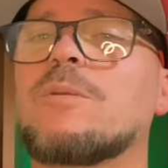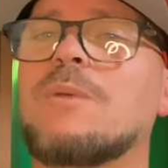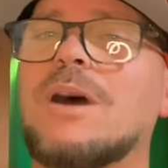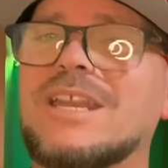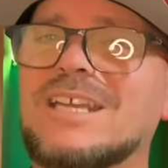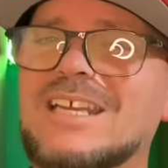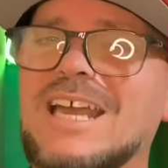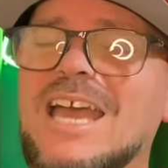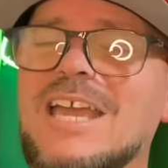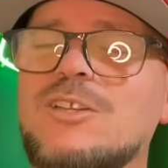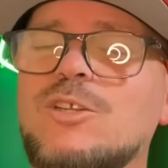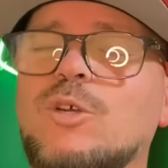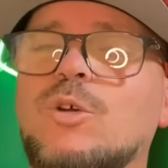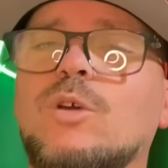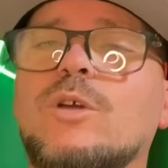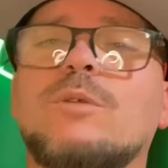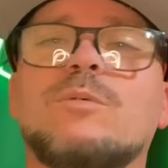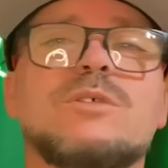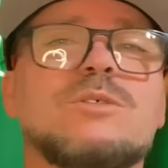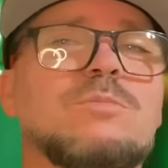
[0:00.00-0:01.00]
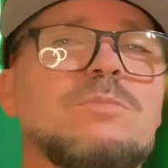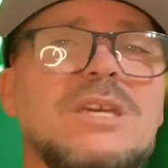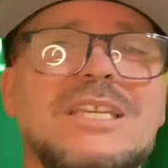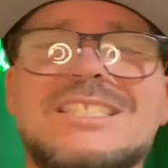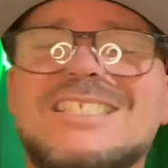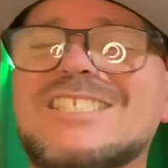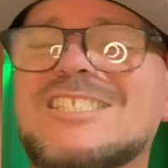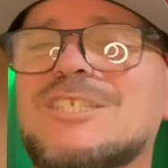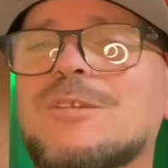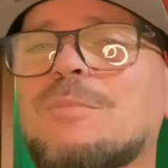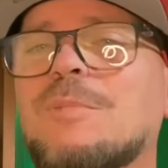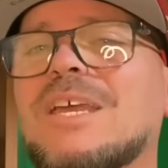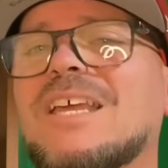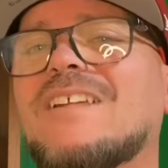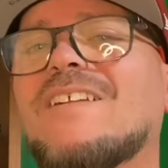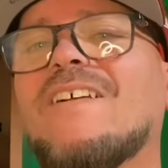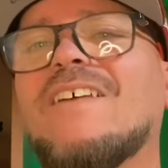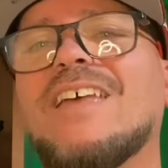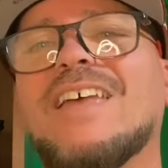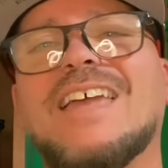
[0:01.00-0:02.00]
about a guy he knew who he was mixing
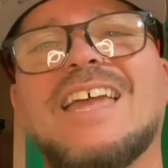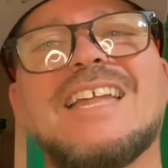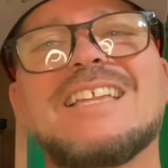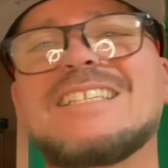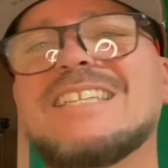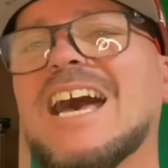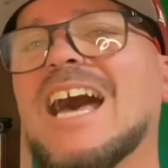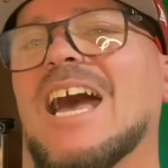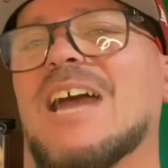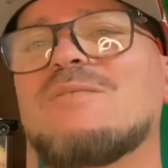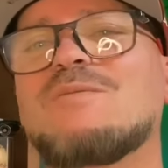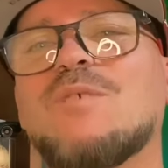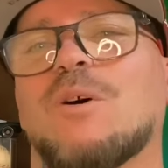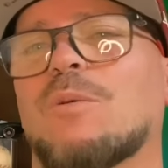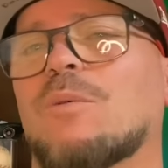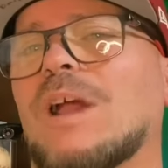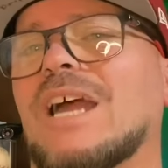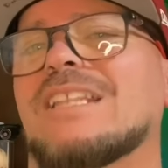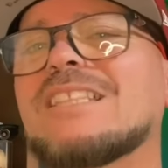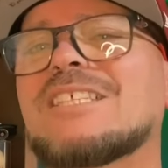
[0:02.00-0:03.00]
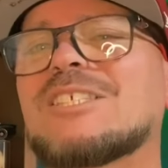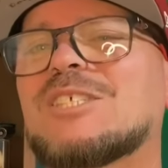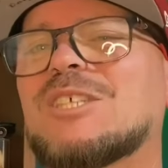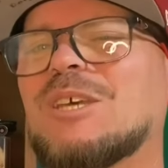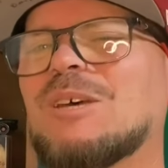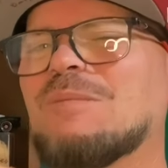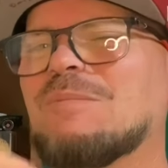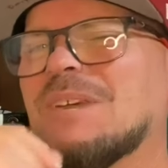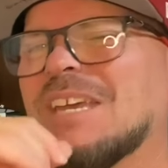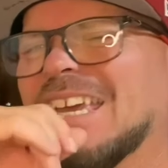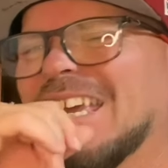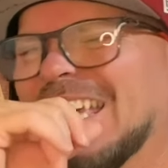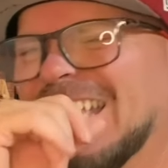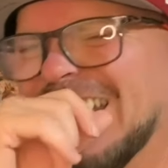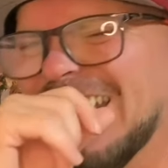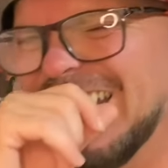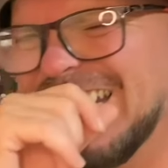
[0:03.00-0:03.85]
cement and died, fell right in the cement.